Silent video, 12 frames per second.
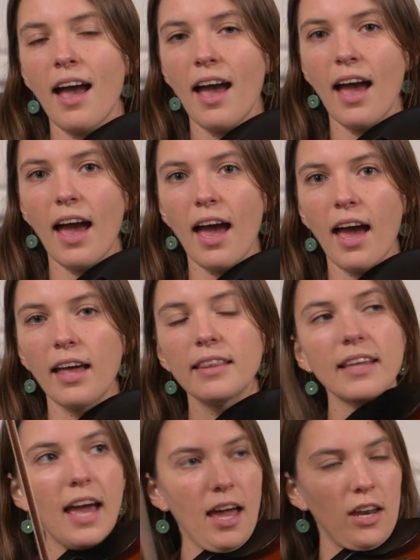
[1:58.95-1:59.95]

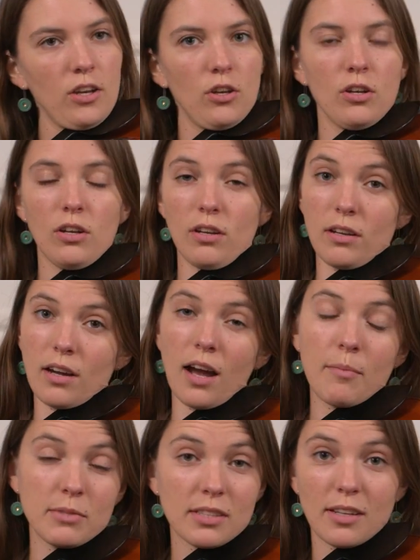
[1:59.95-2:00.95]
And then
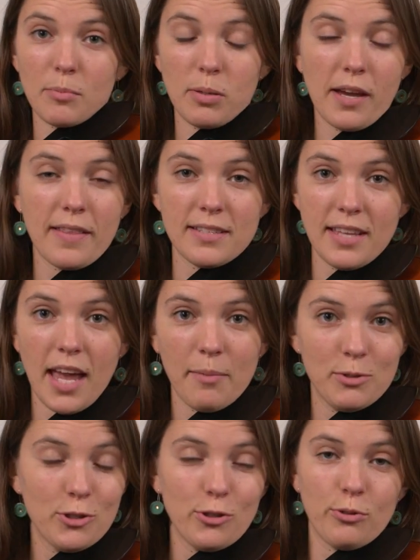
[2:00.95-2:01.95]
I'm just going to play the
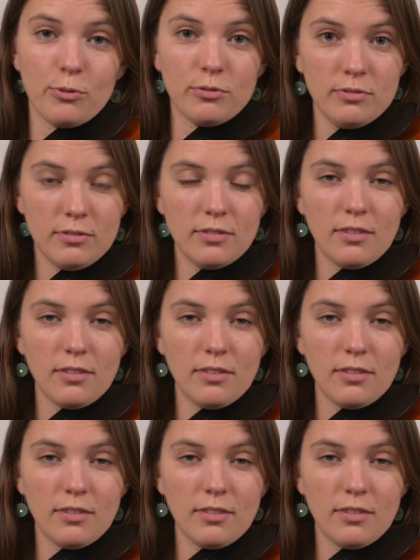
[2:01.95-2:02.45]
same tune